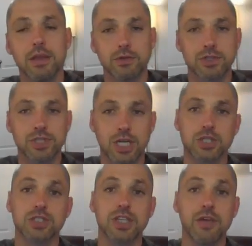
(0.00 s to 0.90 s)
There's
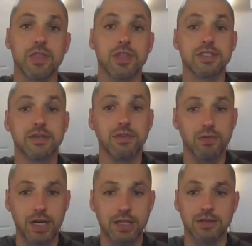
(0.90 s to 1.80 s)
Section 7, the civil
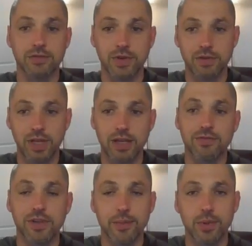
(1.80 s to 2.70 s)
rights of
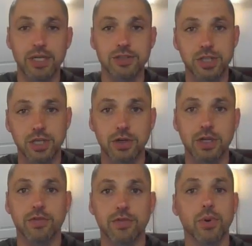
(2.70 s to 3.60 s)
life, liberty, and
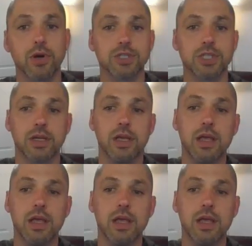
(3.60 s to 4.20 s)
security of the person.